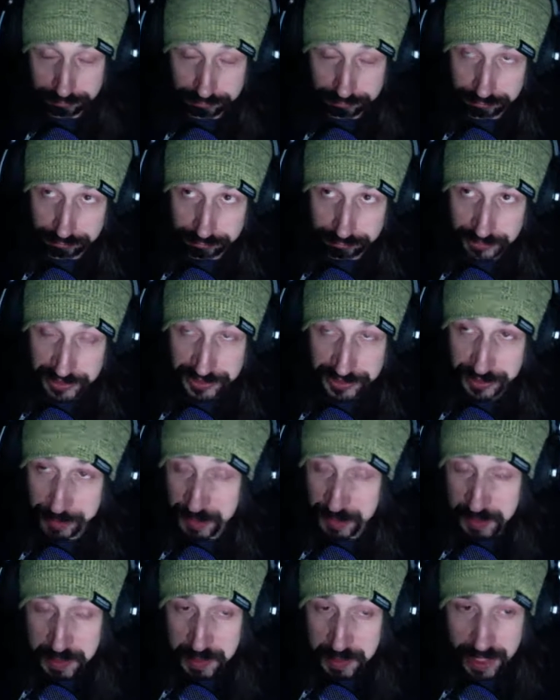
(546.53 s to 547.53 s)
they seemed
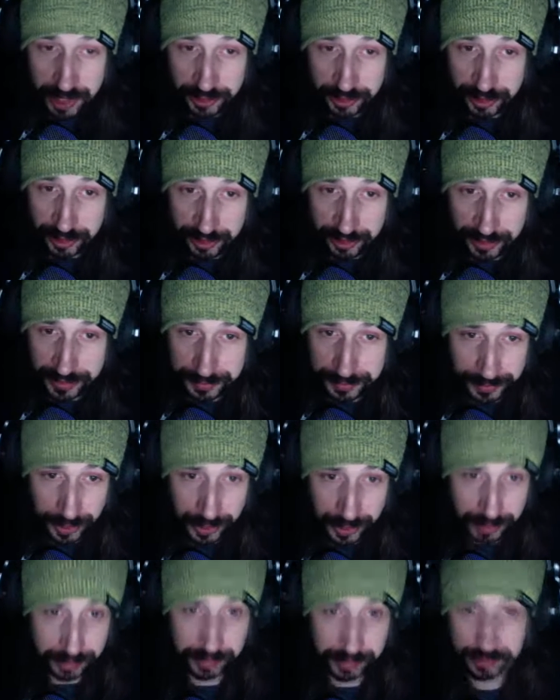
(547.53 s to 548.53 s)
to be managing just
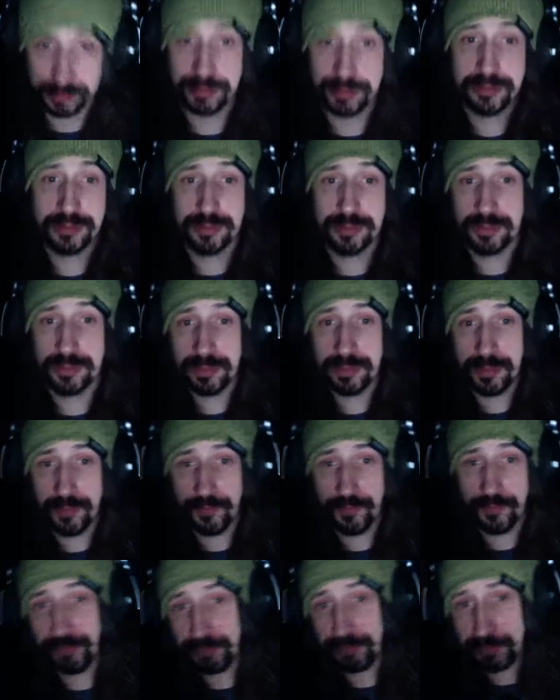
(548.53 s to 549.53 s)
fine.
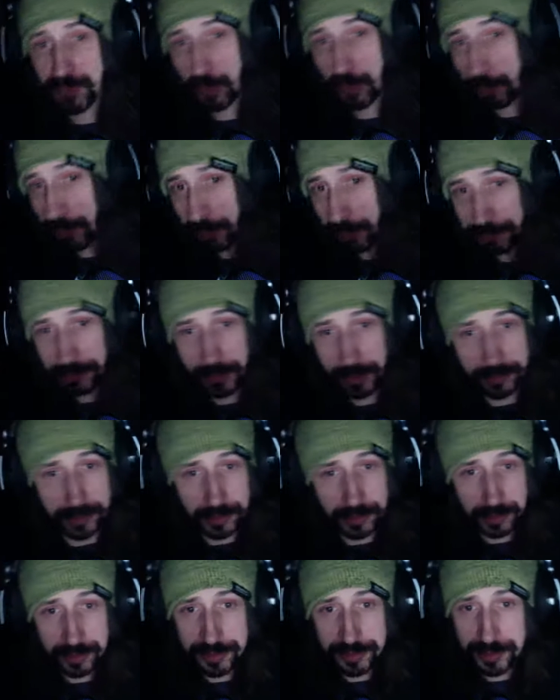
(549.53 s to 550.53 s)
We were finally
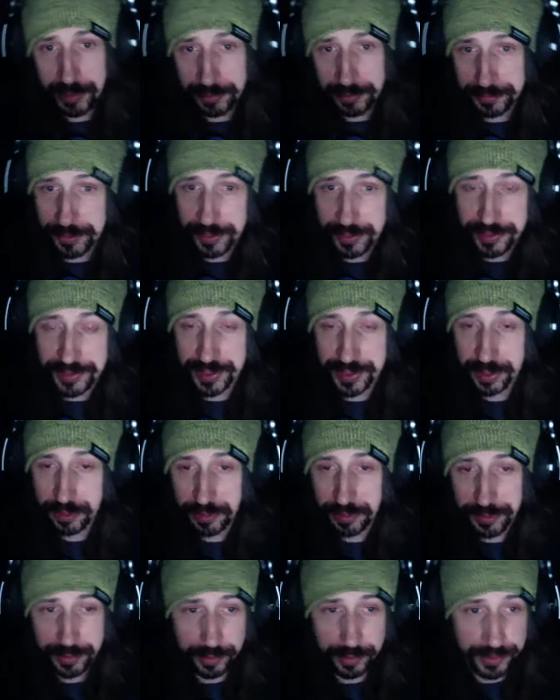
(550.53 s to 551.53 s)
close enough to the signal
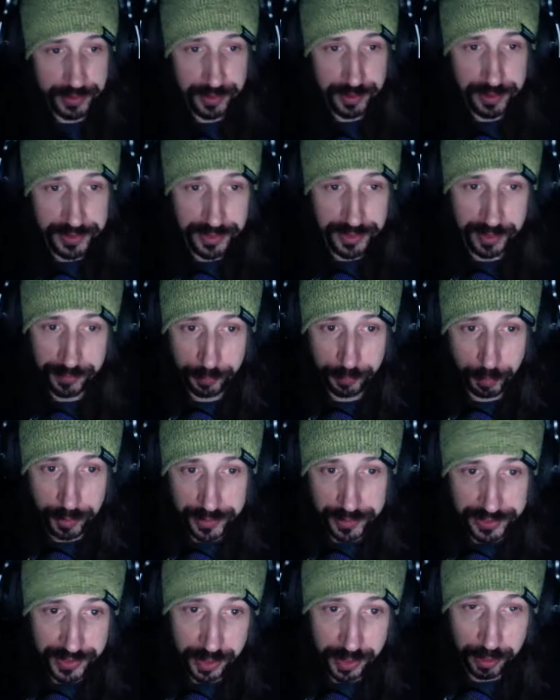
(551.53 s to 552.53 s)
source to decipher what
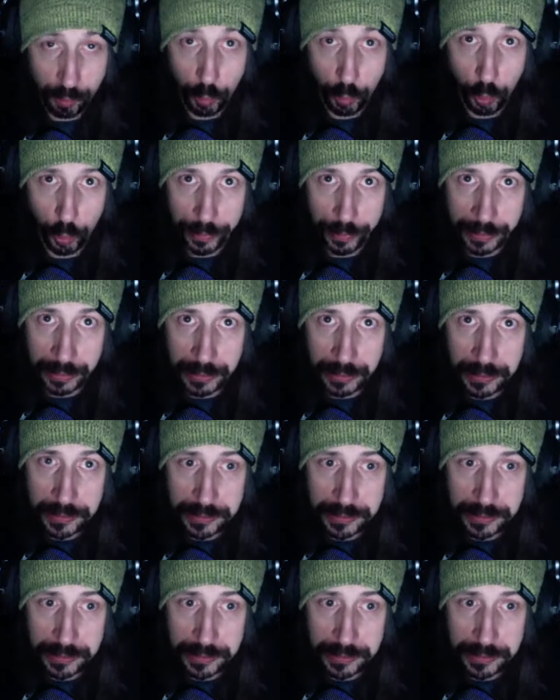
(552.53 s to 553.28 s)
it said. Warning.